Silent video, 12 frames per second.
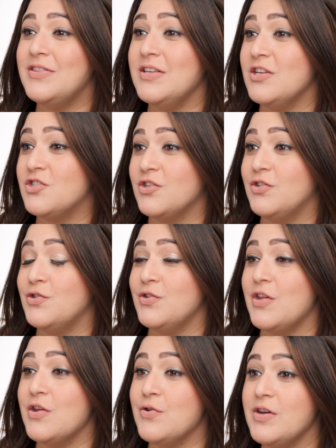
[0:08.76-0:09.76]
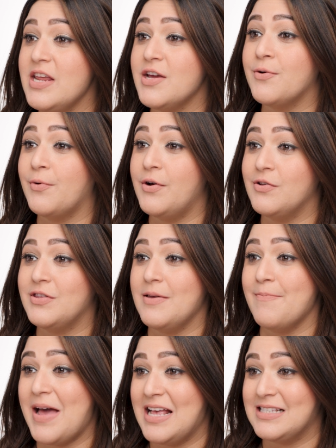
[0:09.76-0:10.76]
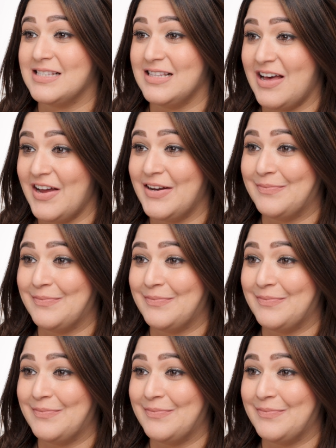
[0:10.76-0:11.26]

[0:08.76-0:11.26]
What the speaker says: addition to the Younique Royalty Mask line,